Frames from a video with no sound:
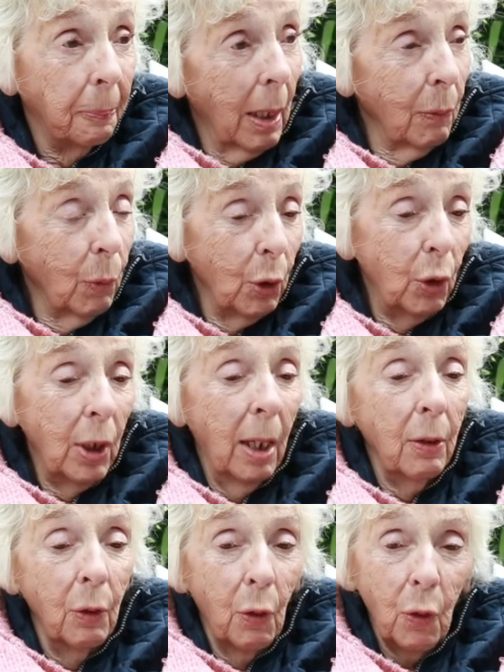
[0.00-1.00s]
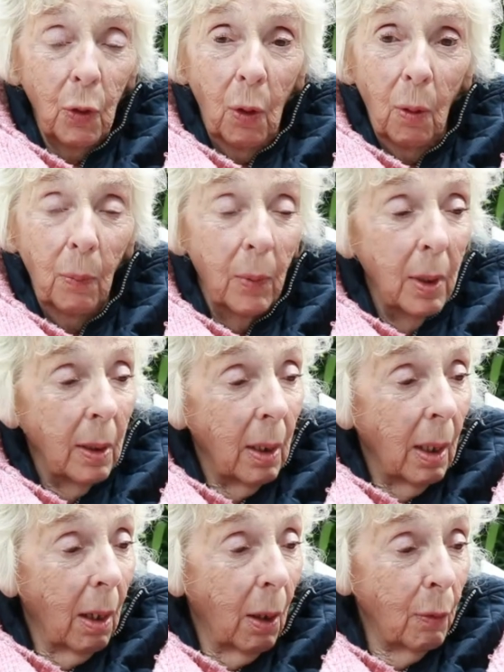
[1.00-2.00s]
And when she had the nursing home,
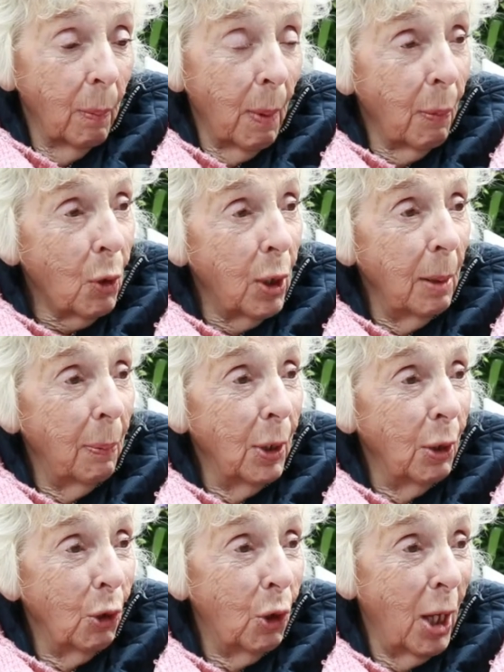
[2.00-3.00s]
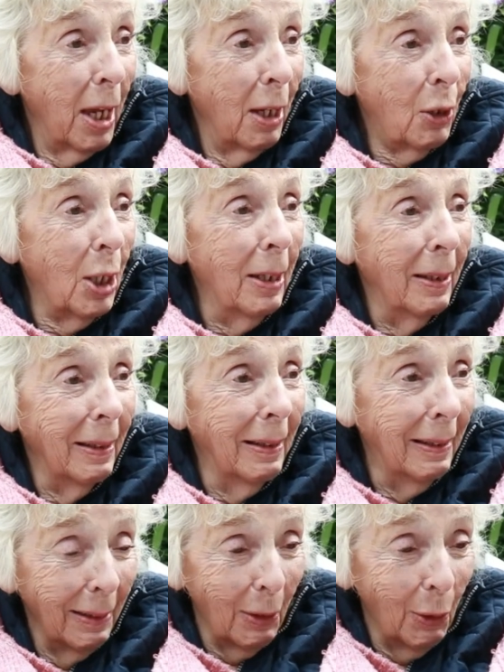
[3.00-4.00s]
I remember sleeping in the shed.
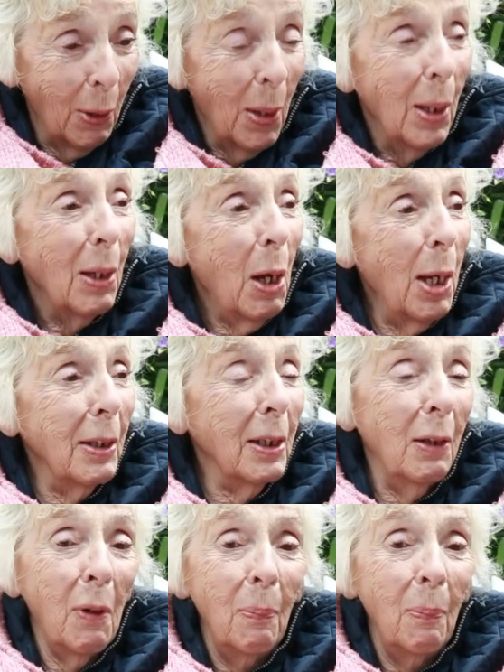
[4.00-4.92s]
I had to give